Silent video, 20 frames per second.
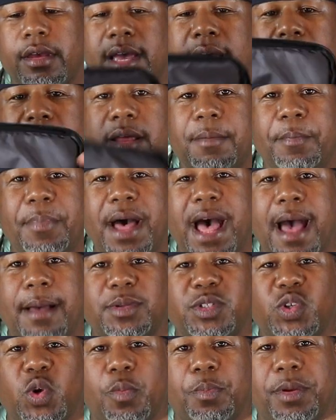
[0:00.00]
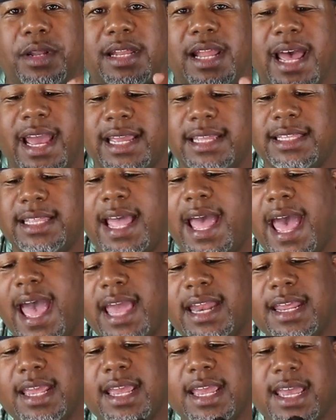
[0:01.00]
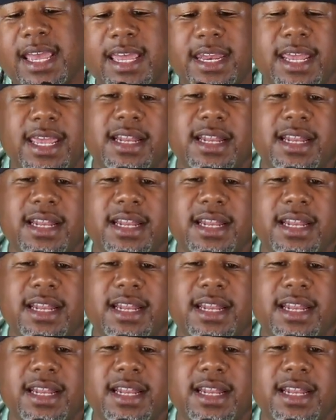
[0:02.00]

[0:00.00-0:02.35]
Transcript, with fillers: kind of pops open like that. And